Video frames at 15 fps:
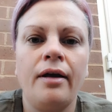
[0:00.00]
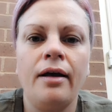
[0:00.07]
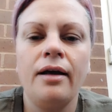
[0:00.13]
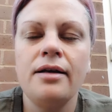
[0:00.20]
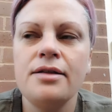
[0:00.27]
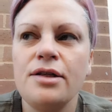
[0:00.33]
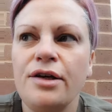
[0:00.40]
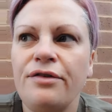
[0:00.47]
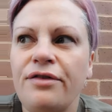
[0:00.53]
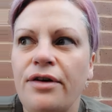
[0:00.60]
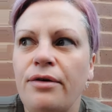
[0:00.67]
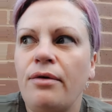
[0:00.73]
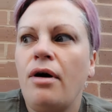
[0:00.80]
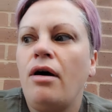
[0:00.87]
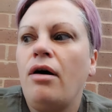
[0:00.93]
So if you
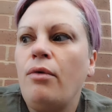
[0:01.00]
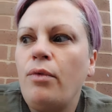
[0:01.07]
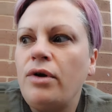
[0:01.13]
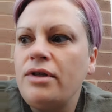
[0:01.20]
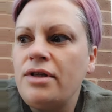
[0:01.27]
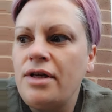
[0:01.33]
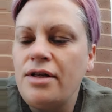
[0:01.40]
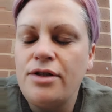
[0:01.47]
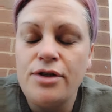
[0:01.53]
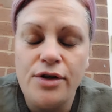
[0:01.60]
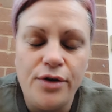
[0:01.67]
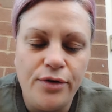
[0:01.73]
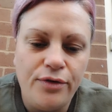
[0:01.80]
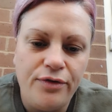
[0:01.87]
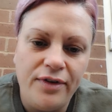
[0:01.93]
are wanting
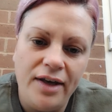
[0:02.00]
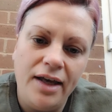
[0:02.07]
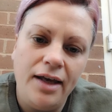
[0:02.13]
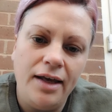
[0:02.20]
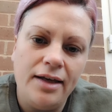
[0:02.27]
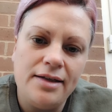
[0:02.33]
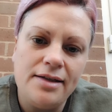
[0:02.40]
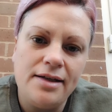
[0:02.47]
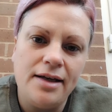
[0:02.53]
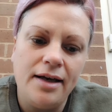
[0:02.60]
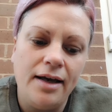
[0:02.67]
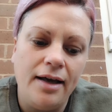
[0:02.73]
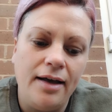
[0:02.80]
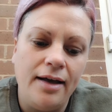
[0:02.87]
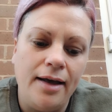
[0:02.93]
to feed
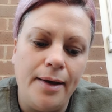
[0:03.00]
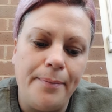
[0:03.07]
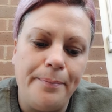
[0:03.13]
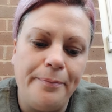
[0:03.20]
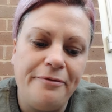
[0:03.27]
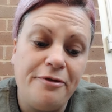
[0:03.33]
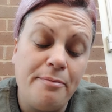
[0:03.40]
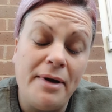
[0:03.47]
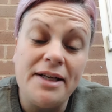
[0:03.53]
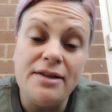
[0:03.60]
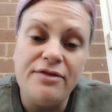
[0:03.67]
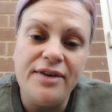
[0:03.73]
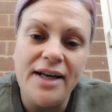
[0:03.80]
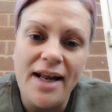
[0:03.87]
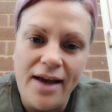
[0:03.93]
fermented
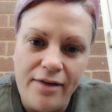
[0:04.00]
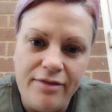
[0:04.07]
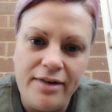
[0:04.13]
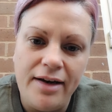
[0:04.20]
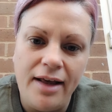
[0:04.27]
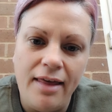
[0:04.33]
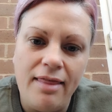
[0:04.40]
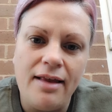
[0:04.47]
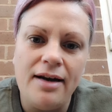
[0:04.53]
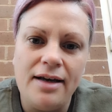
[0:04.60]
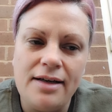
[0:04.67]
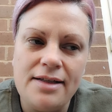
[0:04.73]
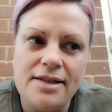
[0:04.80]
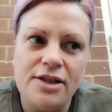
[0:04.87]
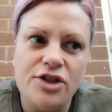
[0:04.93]
feed every day, then I
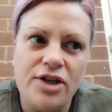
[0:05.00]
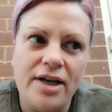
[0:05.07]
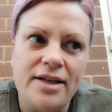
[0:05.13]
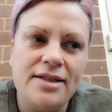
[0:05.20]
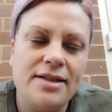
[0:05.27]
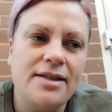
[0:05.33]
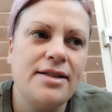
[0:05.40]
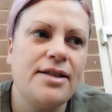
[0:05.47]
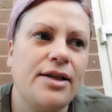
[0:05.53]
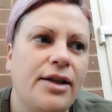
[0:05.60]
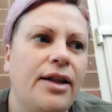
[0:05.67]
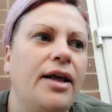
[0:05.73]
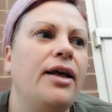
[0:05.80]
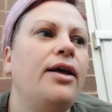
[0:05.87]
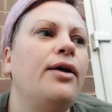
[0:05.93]
suggest
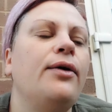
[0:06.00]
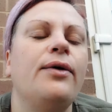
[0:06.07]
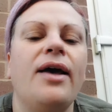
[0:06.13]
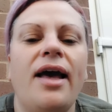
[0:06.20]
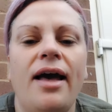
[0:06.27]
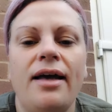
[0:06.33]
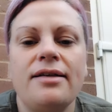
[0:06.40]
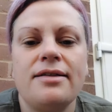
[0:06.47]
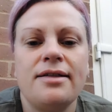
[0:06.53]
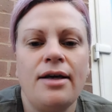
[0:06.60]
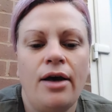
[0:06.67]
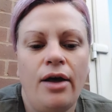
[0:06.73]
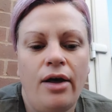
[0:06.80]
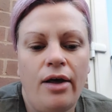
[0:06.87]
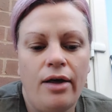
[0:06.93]
that you get
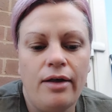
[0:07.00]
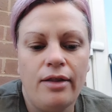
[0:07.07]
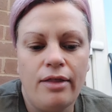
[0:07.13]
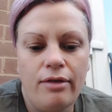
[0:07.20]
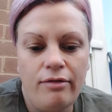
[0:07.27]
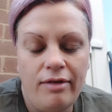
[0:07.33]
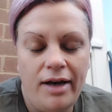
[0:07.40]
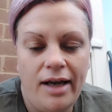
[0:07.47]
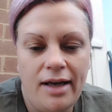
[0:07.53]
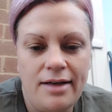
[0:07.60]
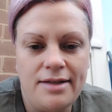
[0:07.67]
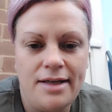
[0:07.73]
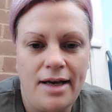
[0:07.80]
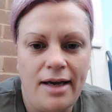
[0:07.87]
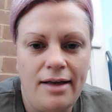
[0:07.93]
3
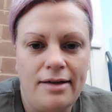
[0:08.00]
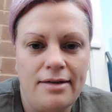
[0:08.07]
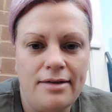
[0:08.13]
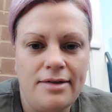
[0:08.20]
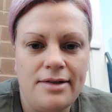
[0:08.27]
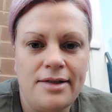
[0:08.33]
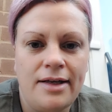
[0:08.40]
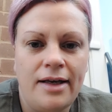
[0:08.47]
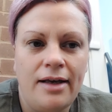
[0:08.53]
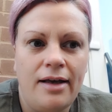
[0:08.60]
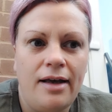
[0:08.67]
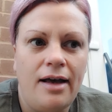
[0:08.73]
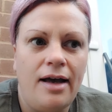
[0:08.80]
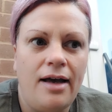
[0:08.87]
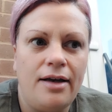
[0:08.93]
containers
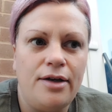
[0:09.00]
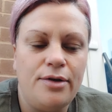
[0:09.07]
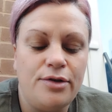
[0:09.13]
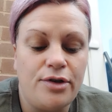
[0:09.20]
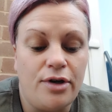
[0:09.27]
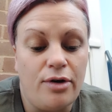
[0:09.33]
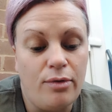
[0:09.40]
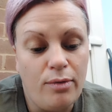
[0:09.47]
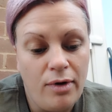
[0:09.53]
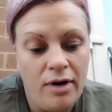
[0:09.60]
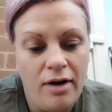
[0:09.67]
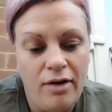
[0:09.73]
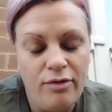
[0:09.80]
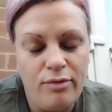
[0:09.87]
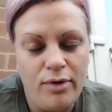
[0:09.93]
and you start one
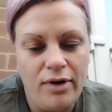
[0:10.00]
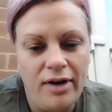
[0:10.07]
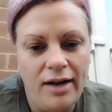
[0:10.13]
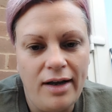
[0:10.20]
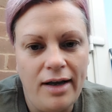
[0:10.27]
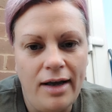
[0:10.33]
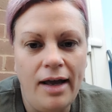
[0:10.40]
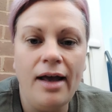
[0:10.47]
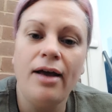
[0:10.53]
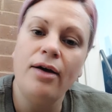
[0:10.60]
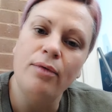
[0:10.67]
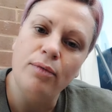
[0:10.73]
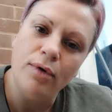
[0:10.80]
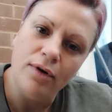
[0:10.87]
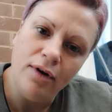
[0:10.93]
off one day,
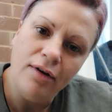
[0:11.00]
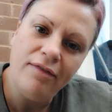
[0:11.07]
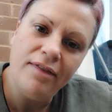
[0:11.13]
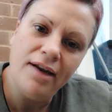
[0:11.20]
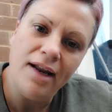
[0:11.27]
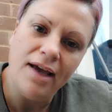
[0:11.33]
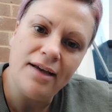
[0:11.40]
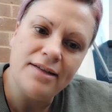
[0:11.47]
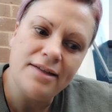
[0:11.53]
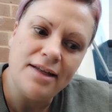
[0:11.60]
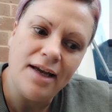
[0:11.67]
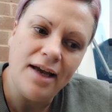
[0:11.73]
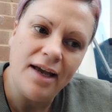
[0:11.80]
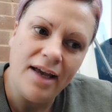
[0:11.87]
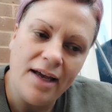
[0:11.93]
one off the next
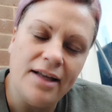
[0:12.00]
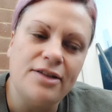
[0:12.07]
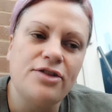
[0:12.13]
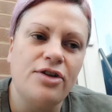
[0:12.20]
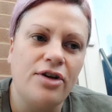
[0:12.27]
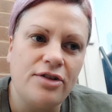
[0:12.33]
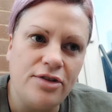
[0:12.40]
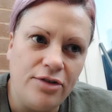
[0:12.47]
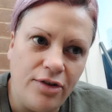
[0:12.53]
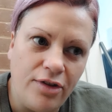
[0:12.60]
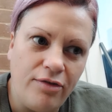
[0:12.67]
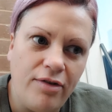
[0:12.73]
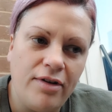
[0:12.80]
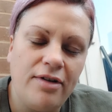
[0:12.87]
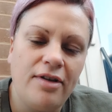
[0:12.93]
day, and start another
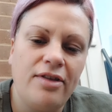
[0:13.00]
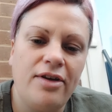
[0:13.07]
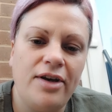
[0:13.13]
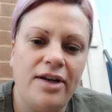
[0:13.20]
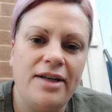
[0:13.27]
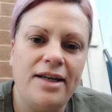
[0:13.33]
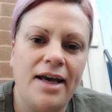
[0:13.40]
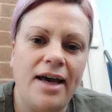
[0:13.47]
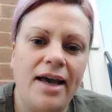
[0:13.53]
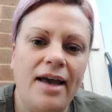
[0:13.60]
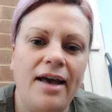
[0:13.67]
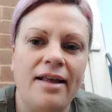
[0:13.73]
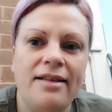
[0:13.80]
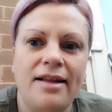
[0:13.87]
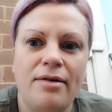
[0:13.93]
on the 3rd day.
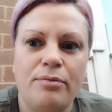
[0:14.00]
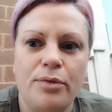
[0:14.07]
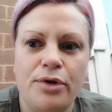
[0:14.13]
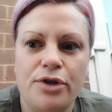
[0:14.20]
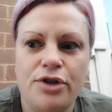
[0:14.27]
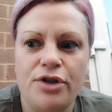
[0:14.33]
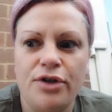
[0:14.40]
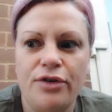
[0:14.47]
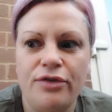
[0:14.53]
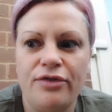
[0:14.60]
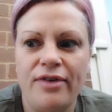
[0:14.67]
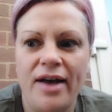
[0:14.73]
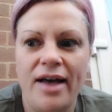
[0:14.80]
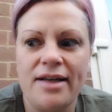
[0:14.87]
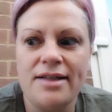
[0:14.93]
And then once you've
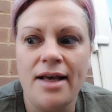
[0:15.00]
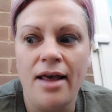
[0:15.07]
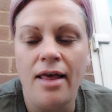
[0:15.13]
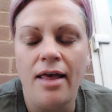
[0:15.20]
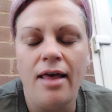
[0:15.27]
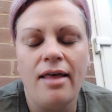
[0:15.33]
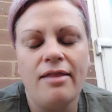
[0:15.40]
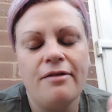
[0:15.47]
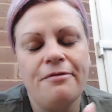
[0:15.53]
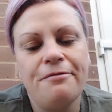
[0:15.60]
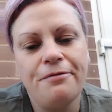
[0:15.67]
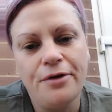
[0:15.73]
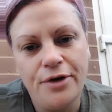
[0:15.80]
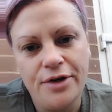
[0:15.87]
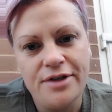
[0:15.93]
fed the
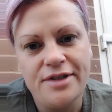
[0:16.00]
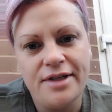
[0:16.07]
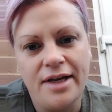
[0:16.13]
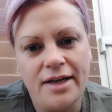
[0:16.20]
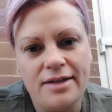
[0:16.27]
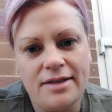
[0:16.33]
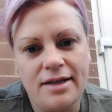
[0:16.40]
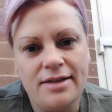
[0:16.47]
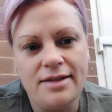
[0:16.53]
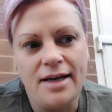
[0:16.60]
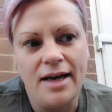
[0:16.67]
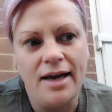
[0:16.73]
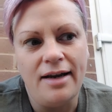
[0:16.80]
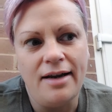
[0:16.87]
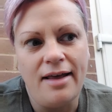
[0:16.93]
first day's
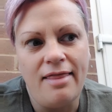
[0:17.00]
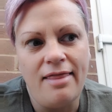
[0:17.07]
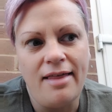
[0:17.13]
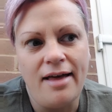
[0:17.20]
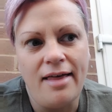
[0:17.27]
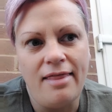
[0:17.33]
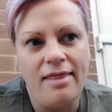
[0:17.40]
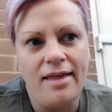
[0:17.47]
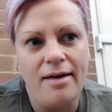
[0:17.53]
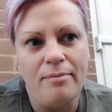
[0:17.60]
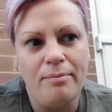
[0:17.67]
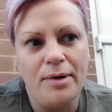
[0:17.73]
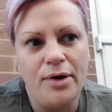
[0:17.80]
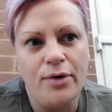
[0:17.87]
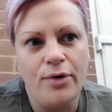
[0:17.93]
container, that then
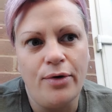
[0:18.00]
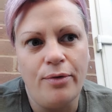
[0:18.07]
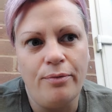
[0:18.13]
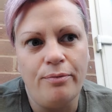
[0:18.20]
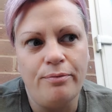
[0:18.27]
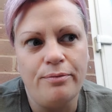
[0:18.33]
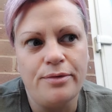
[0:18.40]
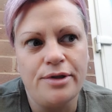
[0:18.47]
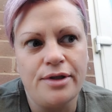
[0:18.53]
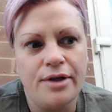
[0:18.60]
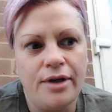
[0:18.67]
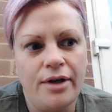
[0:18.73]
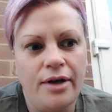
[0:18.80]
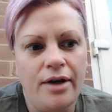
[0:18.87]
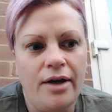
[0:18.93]
becomes
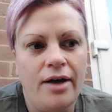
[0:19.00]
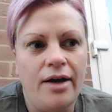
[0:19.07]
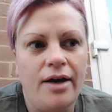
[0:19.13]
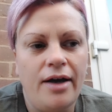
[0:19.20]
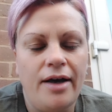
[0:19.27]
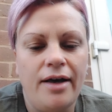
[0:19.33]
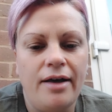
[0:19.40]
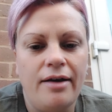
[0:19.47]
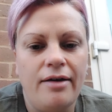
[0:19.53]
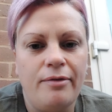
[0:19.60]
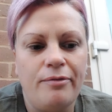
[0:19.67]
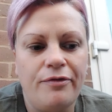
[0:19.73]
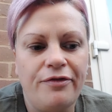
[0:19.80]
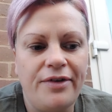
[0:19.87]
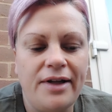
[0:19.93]

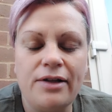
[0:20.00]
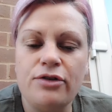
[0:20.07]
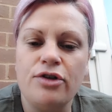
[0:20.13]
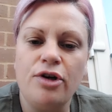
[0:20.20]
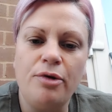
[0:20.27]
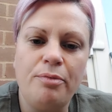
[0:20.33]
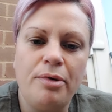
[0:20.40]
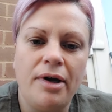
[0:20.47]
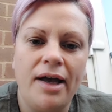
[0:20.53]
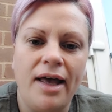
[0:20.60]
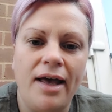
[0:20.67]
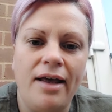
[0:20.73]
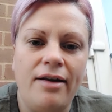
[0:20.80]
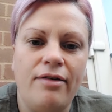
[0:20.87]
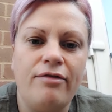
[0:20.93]
filled up
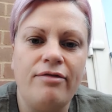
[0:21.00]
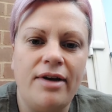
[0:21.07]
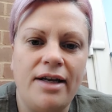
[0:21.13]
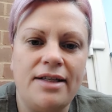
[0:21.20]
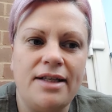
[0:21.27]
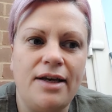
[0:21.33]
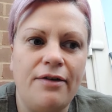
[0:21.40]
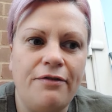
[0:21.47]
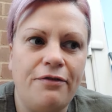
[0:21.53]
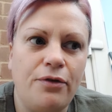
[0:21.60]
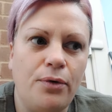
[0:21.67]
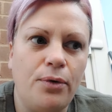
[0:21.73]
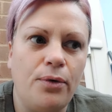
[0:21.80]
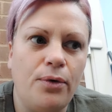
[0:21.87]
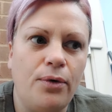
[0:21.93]
again, ready
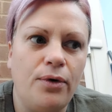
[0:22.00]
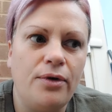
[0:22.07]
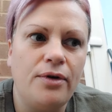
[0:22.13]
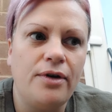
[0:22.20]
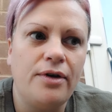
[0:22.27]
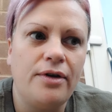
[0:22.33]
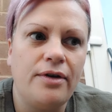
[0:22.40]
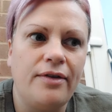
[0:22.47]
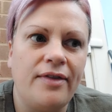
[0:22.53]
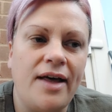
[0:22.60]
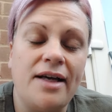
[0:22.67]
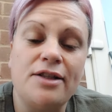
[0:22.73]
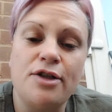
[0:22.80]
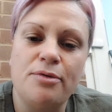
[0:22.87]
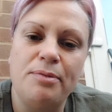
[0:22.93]
for
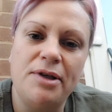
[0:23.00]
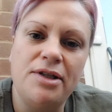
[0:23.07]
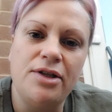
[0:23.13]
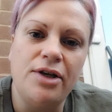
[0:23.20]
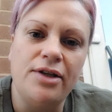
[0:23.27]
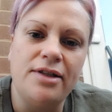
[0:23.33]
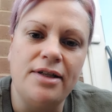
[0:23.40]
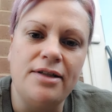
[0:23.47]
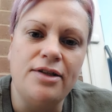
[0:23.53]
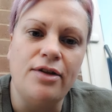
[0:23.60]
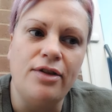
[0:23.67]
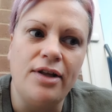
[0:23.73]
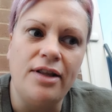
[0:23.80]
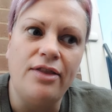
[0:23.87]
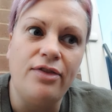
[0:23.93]
that to be turned into
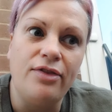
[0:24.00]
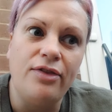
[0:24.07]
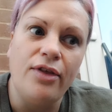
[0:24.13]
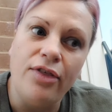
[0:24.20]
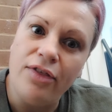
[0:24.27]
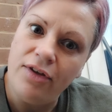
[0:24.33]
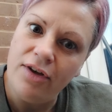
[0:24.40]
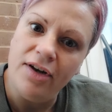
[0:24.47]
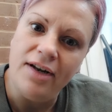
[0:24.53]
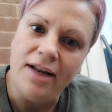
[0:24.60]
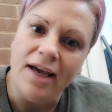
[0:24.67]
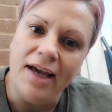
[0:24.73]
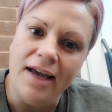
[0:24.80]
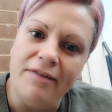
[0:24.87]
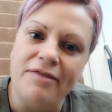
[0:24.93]
the 3rd
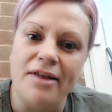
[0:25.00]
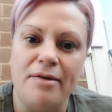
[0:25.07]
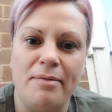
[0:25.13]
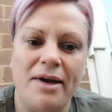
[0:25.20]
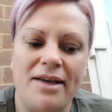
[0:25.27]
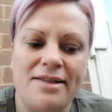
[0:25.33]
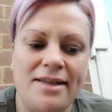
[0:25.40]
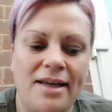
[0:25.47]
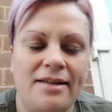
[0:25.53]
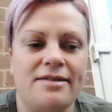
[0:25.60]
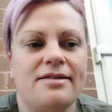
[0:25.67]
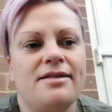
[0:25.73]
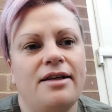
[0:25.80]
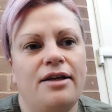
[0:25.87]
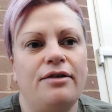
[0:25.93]
day, if that makes
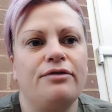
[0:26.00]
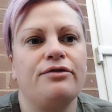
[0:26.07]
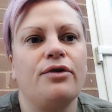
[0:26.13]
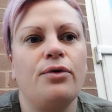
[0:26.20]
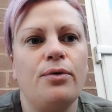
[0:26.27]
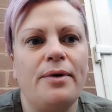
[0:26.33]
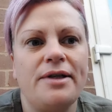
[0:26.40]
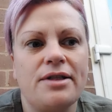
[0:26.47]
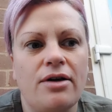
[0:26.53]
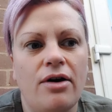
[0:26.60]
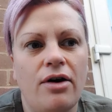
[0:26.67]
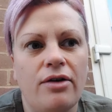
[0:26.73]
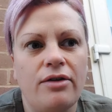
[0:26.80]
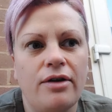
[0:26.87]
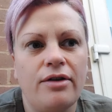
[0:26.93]
sense. So you've always
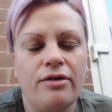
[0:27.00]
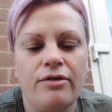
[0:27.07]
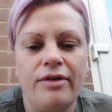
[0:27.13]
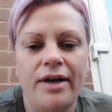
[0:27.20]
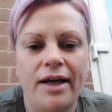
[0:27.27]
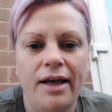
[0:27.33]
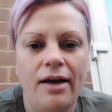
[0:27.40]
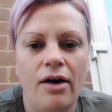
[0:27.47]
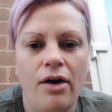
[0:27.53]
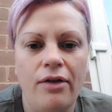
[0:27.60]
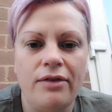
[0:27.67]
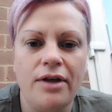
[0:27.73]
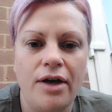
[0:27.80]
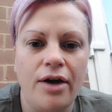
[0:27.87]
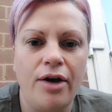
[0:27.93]
got the 3 on
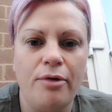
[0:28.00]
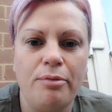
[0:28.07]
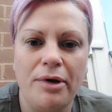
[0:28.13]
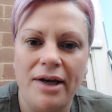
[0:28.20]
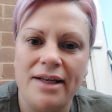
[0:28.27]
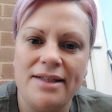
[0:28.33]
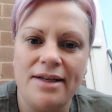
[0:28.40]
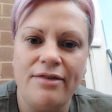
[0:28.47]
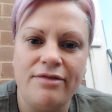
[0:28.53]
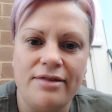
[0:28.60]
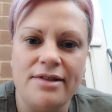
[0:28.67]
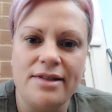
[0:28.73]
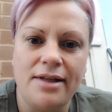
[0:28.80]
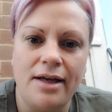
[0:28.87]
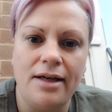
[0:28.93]
the go but at different
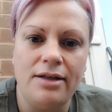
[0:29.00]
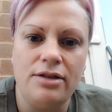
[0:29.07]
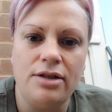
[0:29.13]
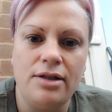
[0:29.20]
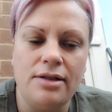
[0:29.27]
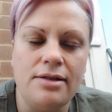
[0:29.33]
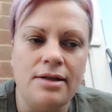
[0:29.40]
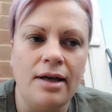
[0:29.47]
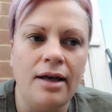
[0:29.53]
stages,